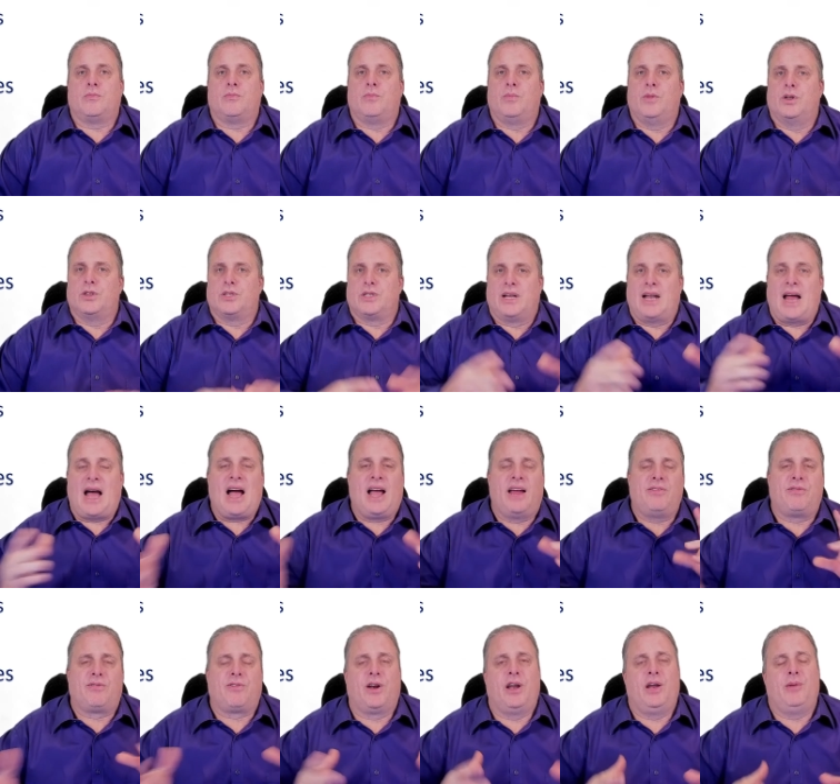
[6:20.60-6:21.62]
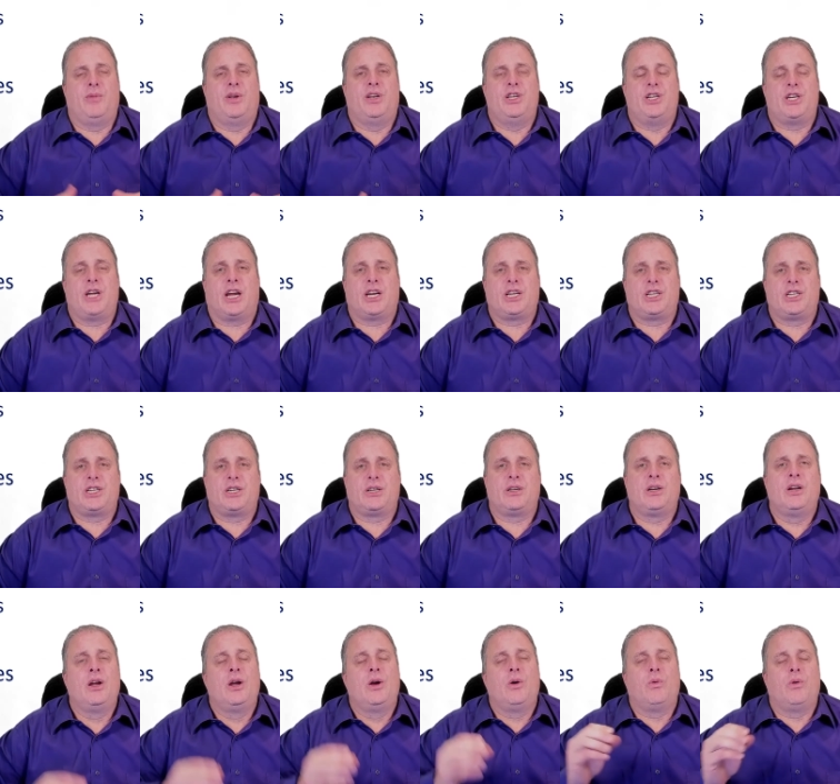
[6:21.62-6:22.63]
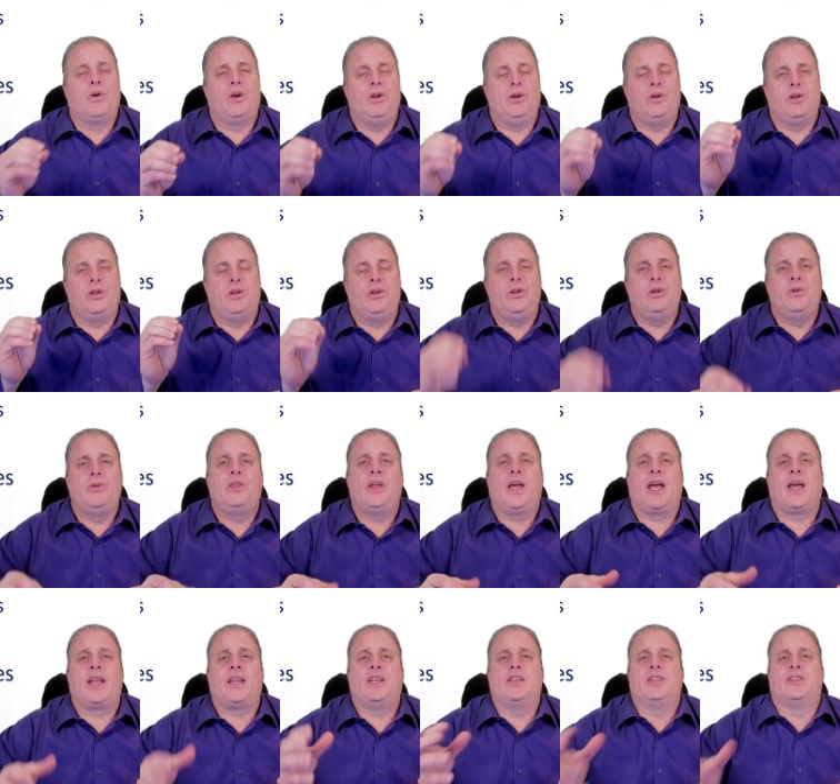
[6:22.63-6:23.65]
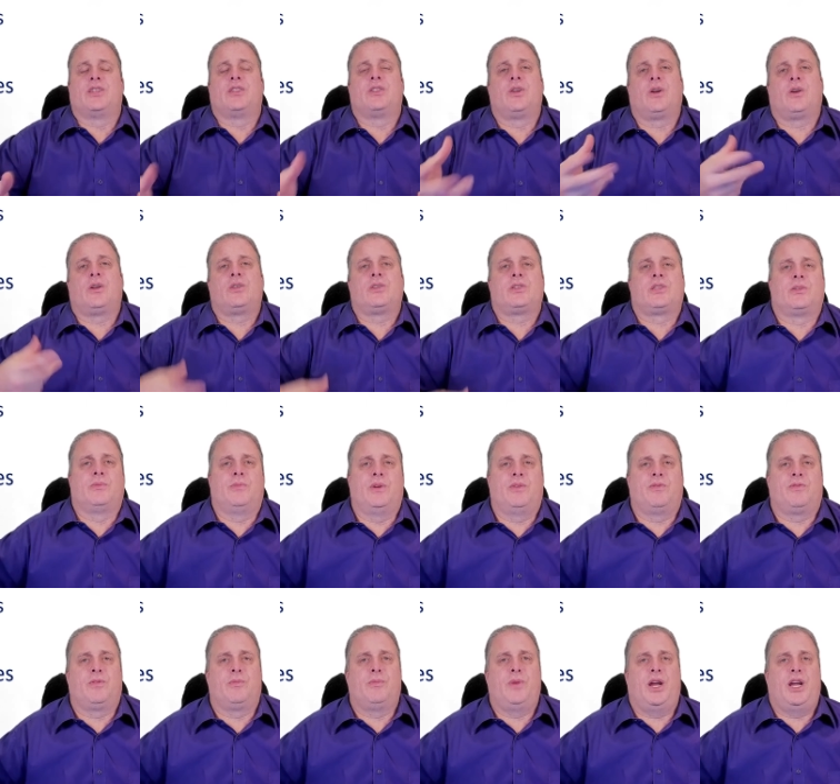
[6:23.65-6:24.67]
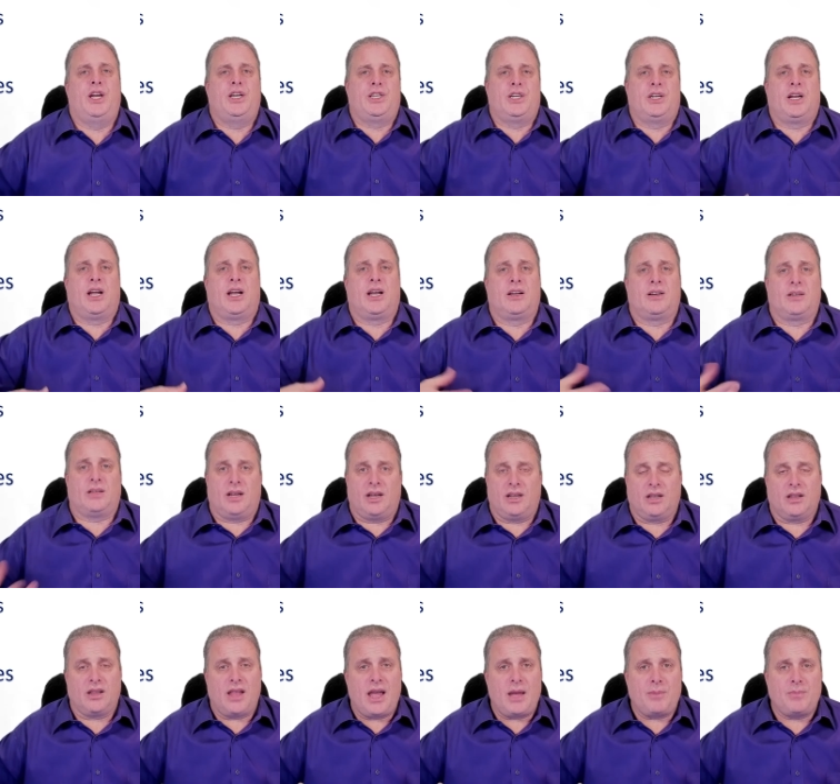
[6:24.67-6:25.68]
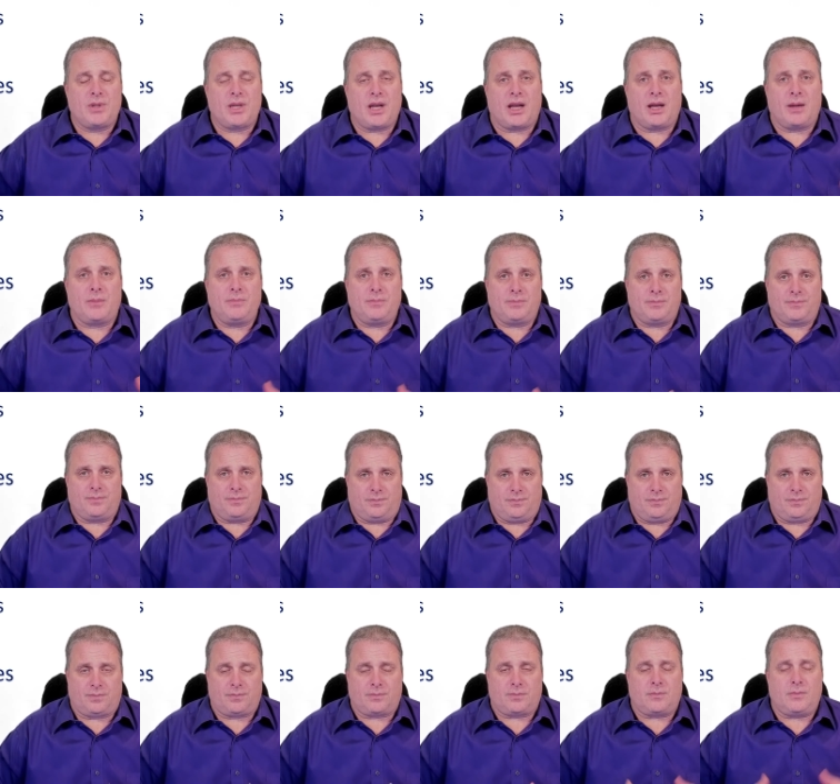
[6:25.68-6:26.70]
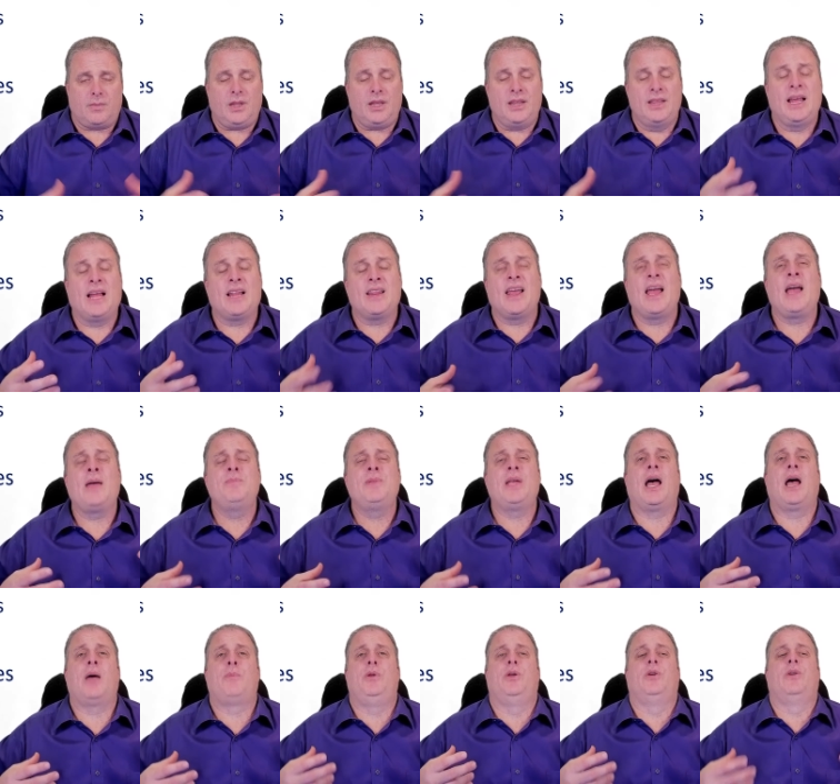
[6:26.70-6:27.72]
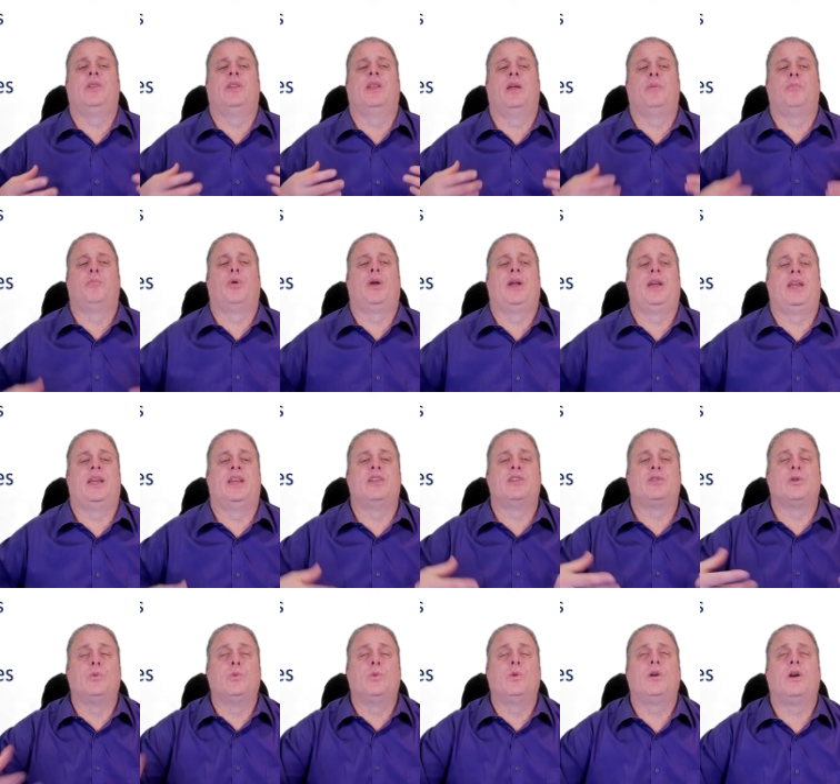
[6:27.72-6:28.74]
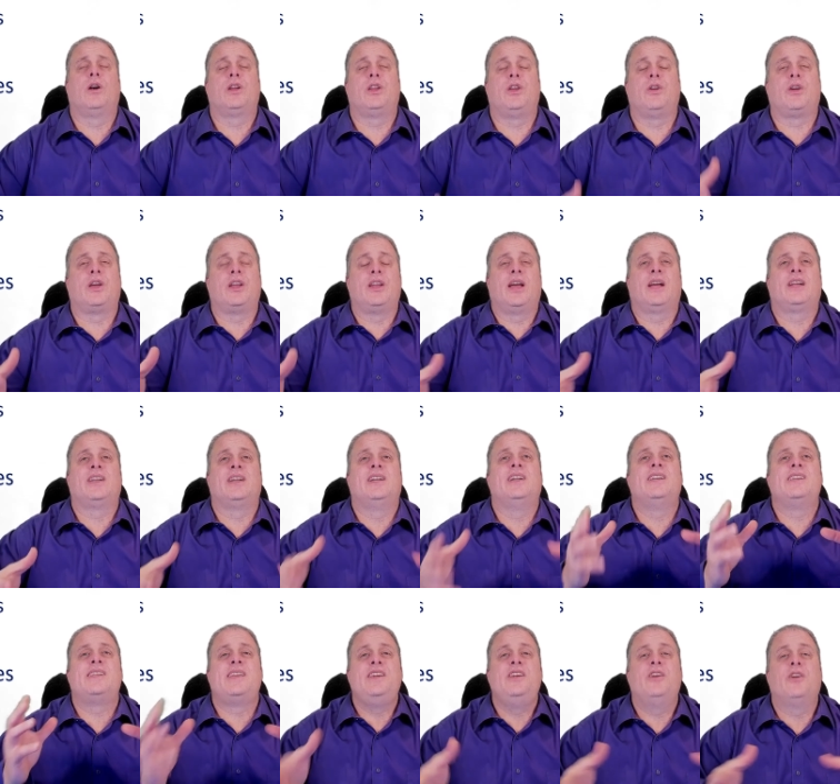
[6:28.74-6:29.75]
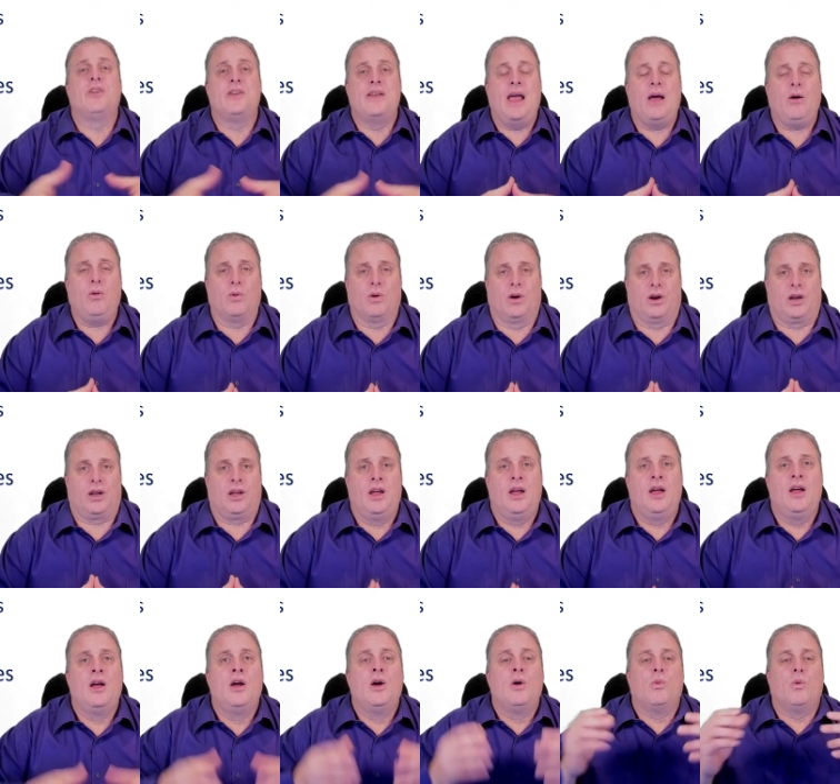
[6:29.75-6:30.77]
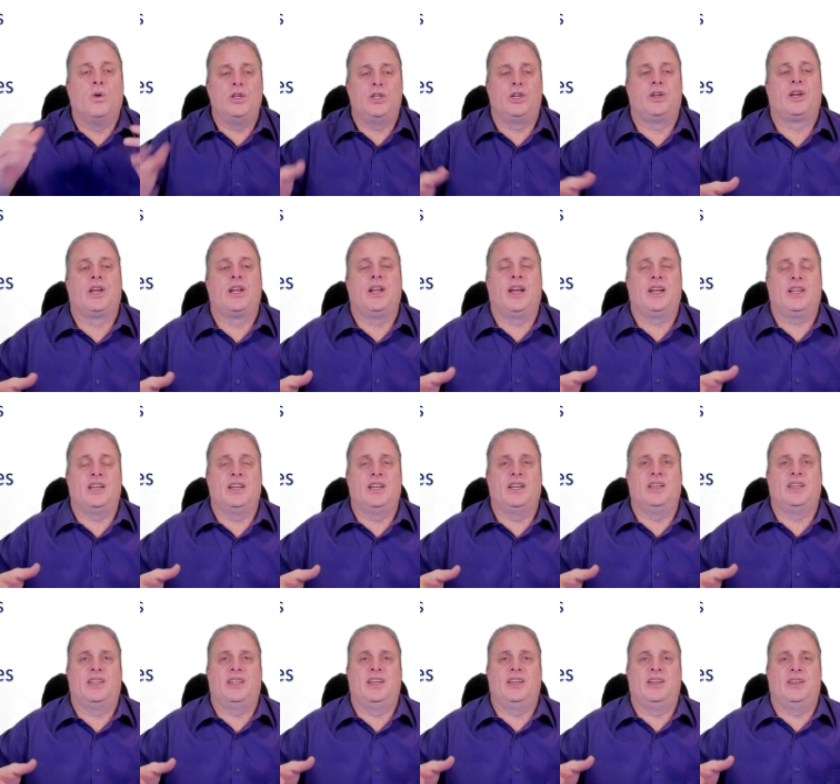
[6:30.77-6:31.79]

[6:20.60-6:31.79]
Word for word: There's an iframe injection where you could do that, install some information on, on a laptop. That laptop you can then bring into work, you connect it into your network. Once you're connected into